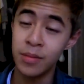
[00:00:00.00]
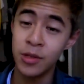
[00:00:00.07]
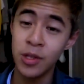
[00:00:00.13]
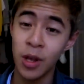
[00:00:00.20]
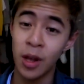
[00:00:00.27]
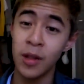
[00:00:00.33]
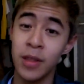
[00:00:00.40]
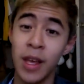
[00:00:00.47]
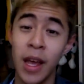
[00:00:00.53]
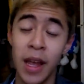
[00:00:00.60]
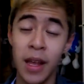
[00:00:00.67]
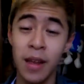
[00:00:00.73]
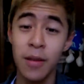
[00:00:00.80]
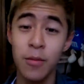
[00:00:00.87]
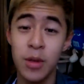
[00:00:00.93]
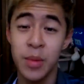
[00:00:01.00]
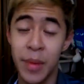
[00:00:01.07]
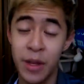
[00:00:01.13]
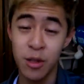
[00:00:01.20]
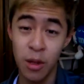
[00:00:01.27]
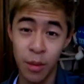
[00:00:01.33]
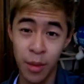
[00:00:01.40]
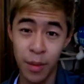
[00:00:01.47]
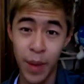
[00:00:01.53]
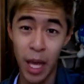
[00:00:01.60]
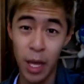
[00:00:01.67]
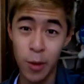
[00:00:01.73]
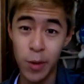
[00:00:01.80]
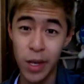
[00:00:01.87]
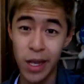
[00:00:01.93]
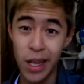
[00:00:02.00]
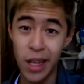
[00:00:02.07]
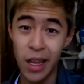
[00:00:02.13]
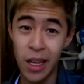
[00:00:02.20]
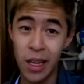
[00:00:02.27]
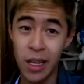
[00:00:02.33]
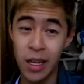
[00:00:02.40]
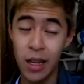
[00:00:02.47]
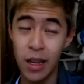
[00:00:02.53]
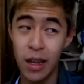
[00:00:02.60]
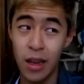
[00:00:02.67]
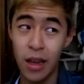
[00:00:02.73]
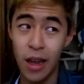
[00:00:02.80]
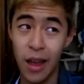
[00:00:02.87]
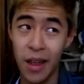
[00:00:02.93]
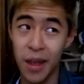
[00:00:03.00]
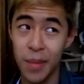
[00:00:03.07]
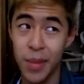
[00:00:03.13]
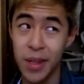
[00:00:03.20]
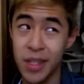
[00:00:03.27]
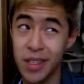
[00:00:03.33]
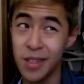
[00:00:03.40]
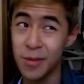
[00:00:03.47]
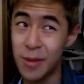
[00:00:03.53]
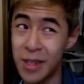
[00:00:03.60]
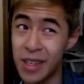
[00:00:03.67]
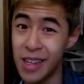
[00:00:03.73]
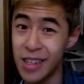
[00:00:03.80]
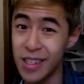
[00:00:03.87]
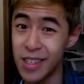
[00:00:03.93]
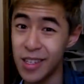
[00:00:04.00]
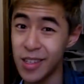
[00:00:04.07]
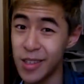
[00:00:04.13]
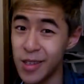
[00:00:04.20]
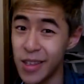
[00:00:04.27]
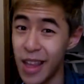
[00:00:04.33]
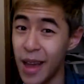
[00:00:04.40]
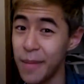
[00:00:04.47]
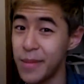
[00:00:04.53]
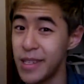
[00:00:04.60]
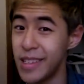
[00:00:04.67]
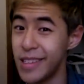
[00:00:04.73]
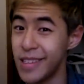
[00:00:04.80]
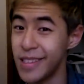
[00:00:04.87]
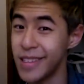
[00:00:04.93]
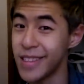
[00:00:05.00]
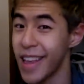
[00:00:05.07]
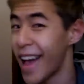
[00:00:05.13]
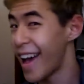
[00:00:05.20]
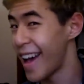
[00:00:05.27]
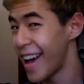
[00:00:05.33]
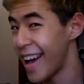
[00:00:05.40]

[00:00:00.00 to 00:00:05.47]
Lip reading: Sunday, was my swimming banquet, and I got picked as one of next year's captains.